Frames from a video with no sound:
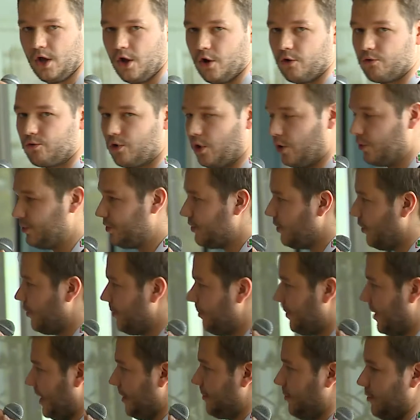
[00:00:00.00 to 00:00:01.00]
wrote on
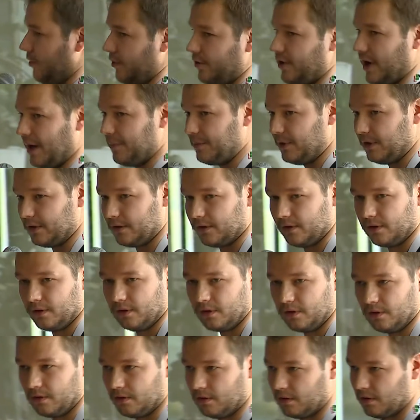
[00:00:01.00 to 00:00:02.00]
pair programming.
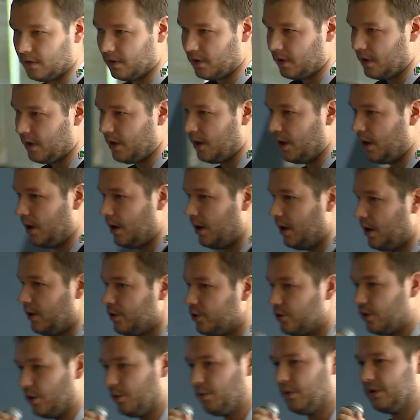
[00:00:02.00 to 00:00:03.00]

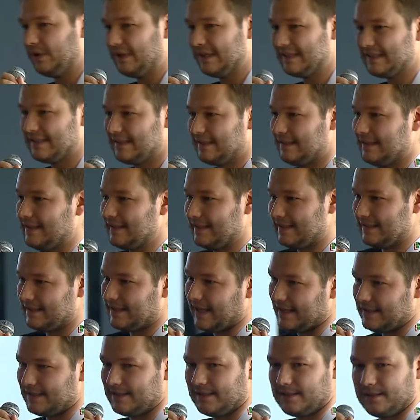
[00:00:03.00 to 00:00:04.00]
You know what this
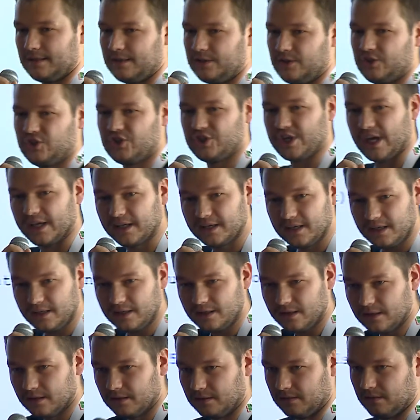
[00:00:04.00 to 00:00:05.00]
test checking?